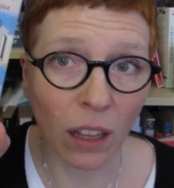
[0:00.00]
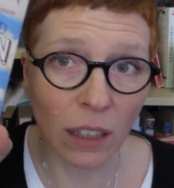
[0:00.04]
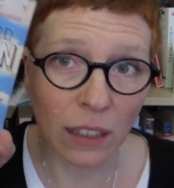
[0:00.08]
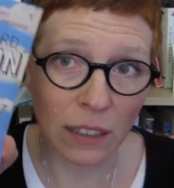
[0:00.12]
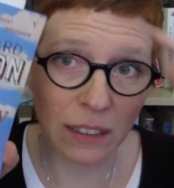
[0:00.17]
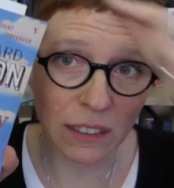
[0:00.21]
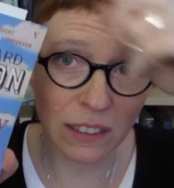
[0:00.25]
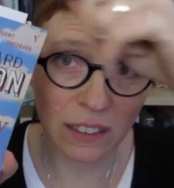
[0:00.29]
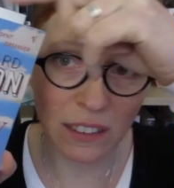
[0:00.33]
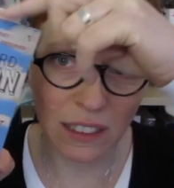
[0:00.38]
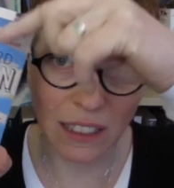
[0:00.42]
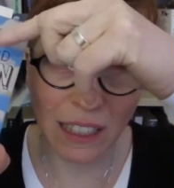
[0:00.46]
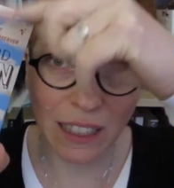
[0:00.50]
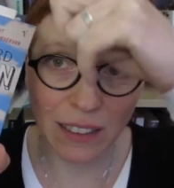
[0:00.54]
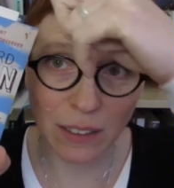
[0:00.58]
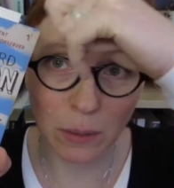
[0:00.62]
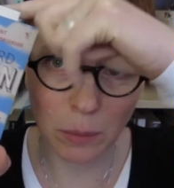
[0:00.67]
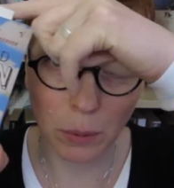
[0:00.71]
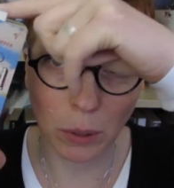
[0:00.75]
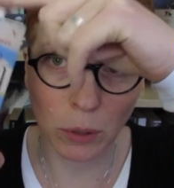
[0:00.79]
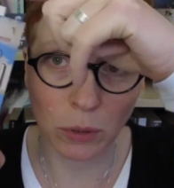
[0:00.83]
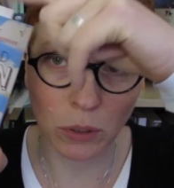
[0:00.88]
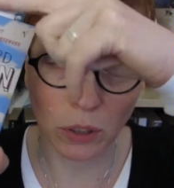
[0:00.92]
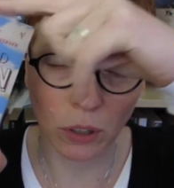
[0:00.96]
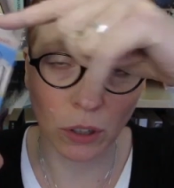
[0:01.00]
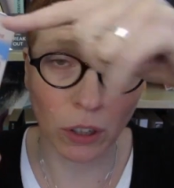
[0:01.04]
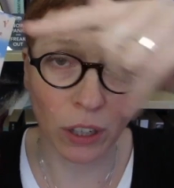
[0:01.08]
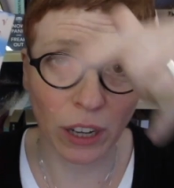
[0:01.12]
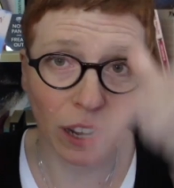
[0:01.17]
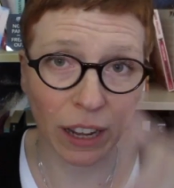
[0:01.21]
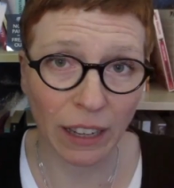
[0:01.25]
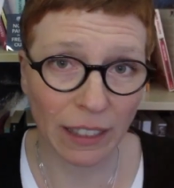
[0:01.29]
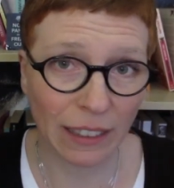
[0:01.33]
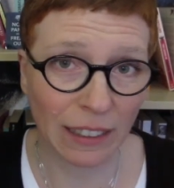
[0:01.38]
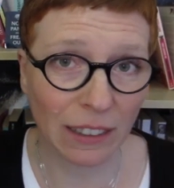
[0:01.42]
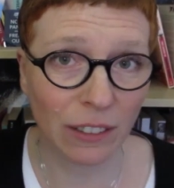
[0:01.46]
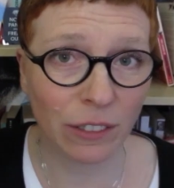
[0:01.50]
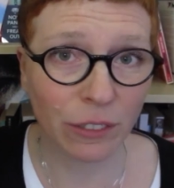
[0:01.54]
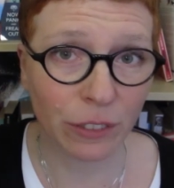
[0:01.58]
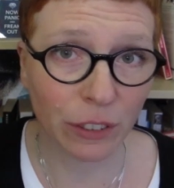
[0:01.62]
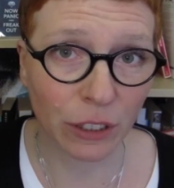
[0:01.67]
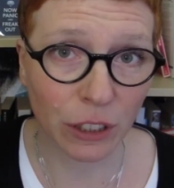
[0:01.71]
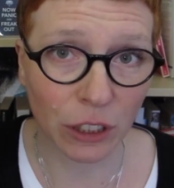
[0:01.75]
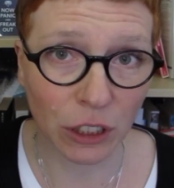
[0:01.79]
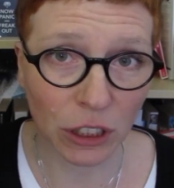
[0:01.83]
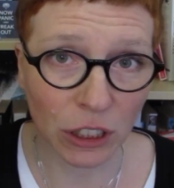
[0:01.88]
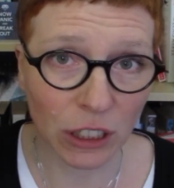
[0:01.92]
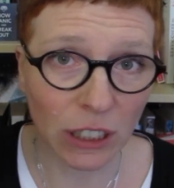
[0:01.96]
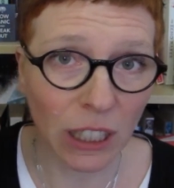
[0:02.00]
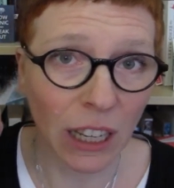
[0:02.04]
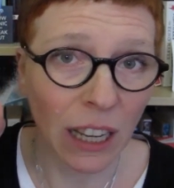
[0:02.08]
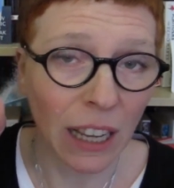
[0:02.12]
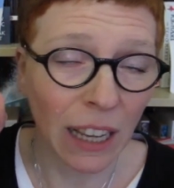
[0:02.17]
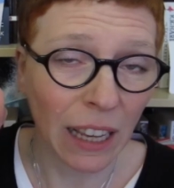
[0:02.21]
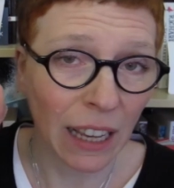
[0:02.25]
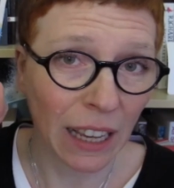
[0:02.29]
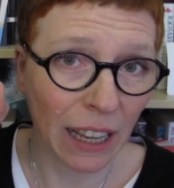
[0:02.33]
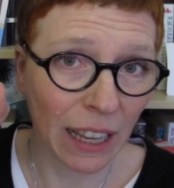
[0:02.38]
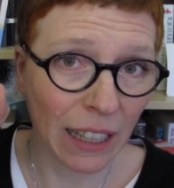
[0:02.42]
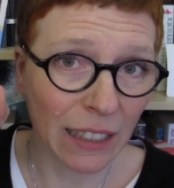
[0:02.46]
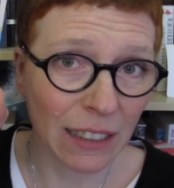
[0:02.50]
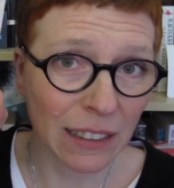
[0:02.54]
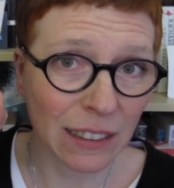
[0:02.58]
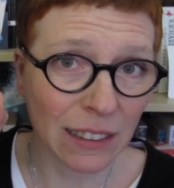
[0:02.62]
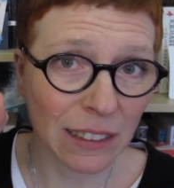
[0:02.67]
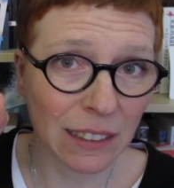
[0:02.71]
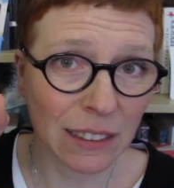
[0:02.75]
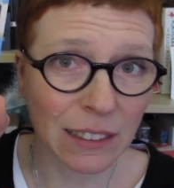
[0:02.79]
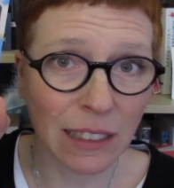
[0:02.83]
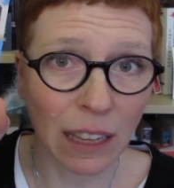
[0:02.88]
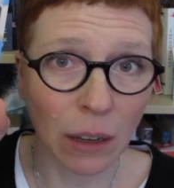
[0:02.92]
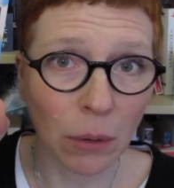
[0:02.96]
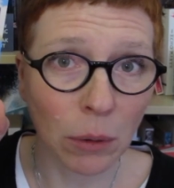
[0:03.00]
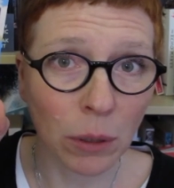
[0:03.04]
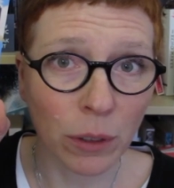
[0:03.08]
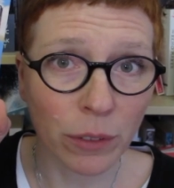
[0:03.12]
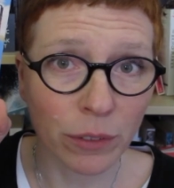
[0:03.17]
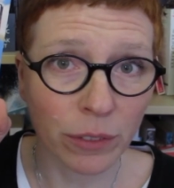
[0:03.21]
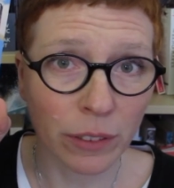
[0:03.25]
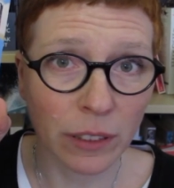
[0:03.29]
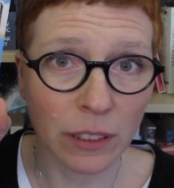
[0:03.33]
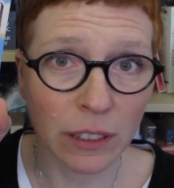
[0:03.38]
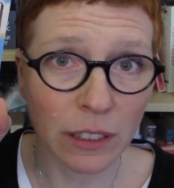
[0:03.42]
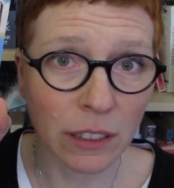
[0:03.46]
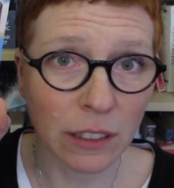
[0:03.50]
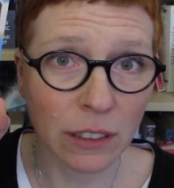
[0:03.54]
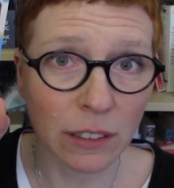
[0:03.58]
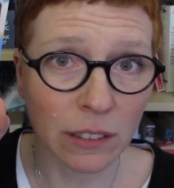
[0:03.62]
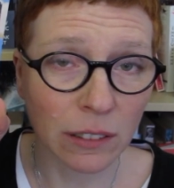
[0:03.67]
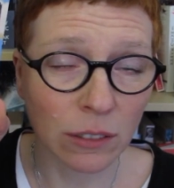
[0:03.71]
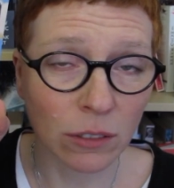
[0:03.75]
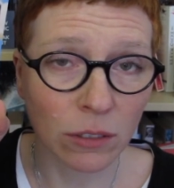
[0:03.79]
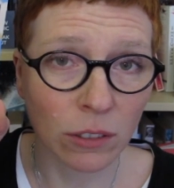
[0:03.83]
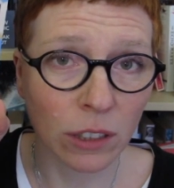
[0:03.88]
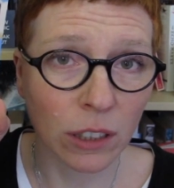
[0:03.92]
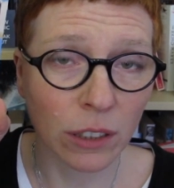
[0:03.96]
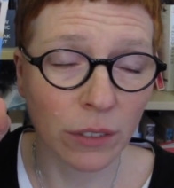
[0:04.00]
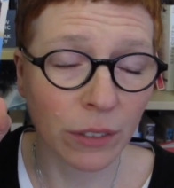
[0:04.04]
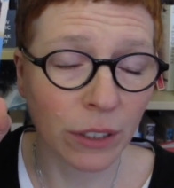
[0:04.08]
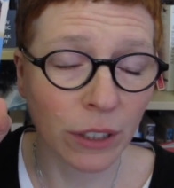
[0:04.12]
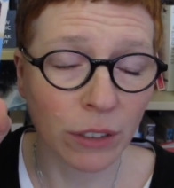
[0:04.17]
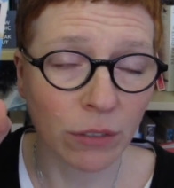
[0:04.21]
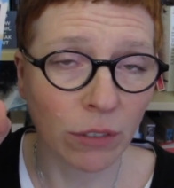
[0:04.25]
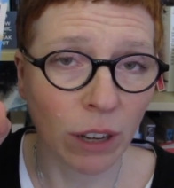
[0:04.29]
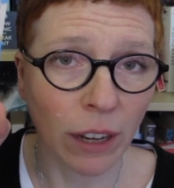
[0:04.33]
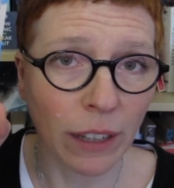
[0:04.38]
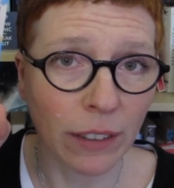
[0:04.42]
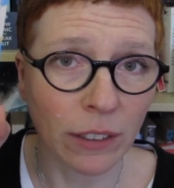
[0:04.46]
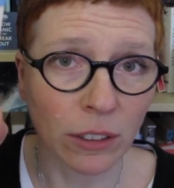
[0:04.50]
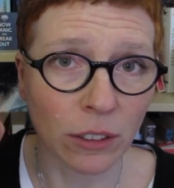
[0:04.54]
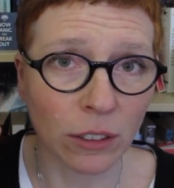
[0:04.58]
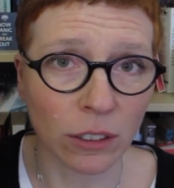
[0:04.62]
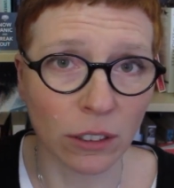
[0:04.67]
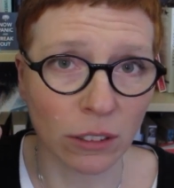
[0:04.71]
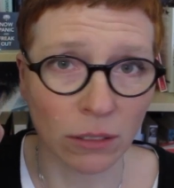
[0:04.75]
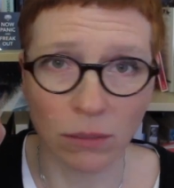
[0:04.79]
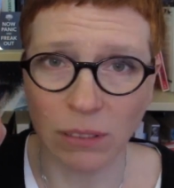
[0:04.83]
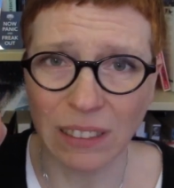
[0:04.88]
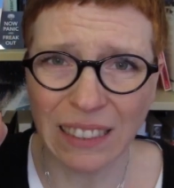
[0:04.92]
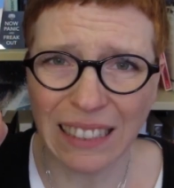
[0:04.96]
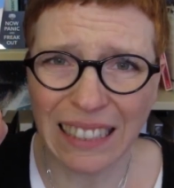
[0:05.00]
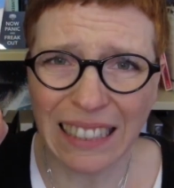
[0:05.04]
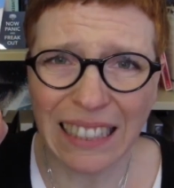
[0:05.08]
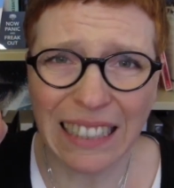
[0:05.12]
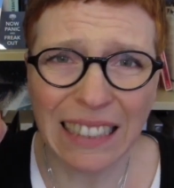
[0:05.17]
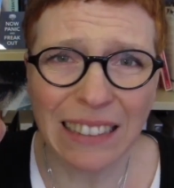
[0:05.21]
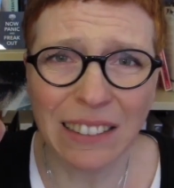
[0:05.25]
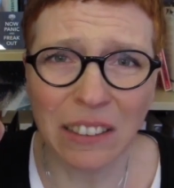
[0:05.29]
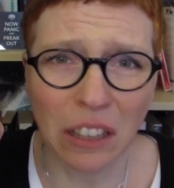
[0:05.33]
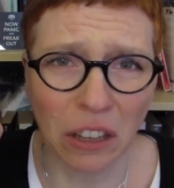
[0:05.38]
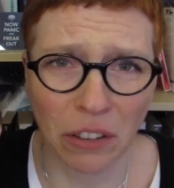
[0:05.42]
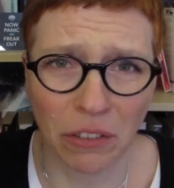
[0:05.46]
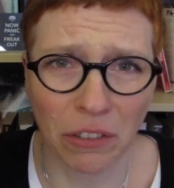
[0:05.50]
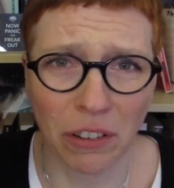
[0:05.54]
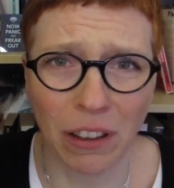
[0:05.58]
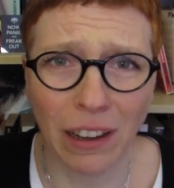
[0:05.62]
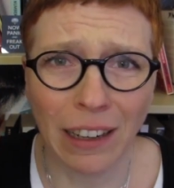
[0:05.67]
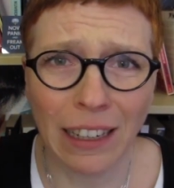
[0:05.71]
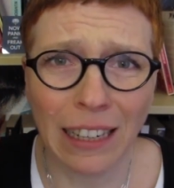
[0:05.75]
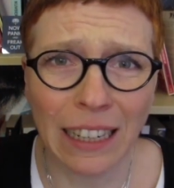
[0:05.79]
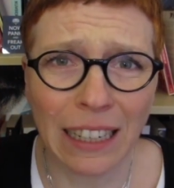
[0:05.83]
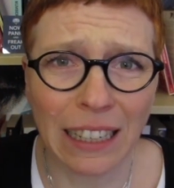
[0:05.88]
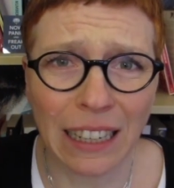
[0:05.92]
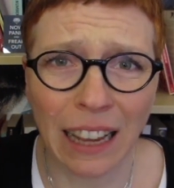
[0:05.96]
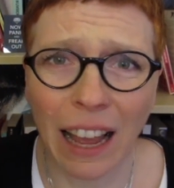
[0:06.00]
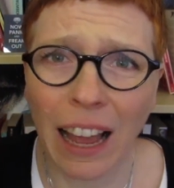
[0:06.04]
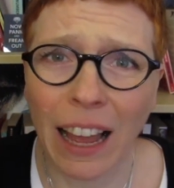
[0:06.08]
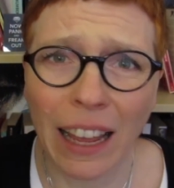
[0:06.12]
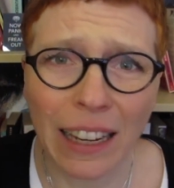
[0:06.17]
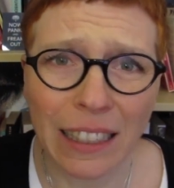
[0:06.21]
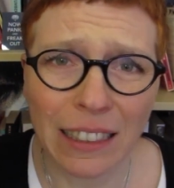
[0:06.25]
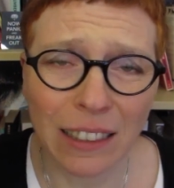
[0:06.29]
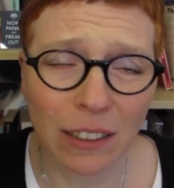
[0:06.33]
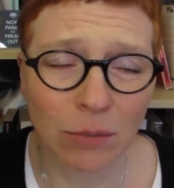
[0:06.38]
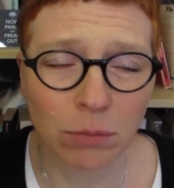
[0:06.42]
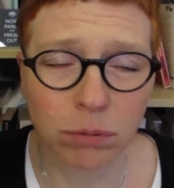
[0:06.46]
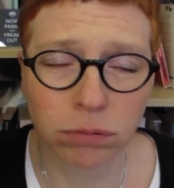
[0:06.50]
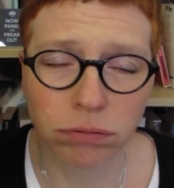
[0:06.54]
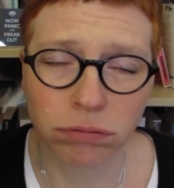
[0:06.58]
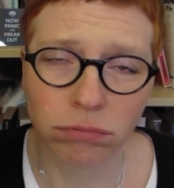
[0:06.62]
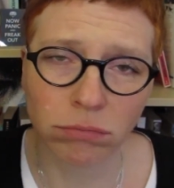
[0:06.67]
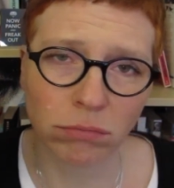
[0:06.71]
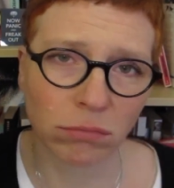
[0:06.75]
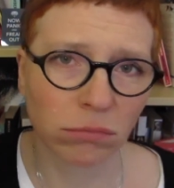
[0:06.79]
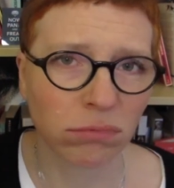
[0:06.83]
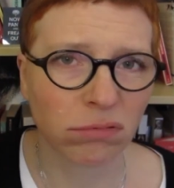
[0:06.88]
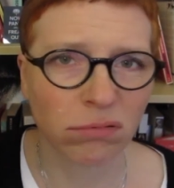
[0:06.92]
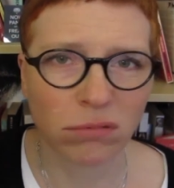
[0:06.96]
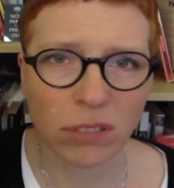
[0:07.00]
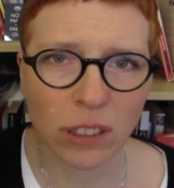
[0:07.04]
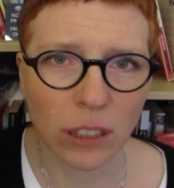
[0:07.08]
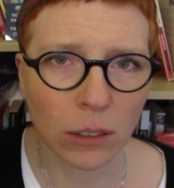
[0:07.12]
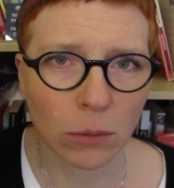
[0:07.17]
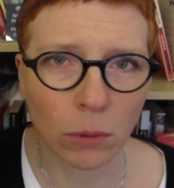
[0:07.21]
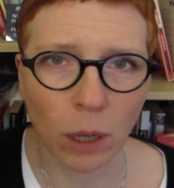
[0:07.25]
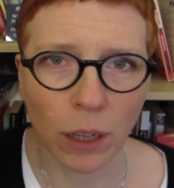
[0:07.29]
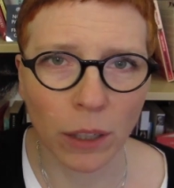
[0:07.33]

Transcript: It still has a postcard, I didn't finish it, and it says our funniest living writer. It's not funny, so